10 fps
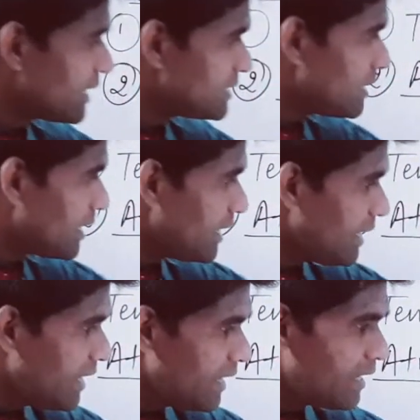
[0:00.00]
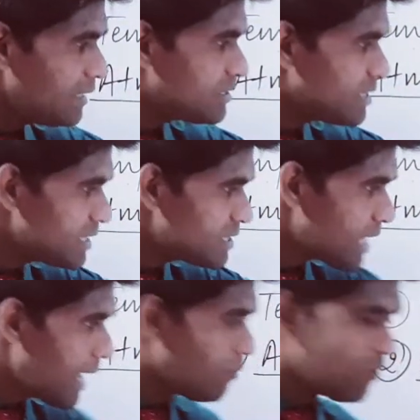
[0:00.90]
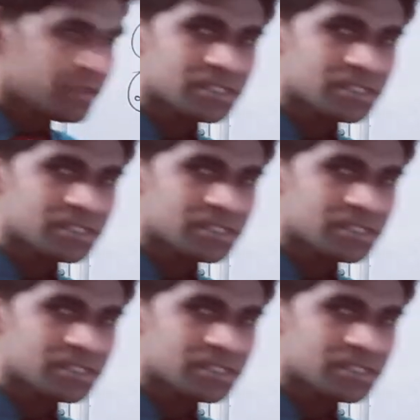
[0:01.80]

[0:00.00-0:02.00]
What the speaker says: is the air just above the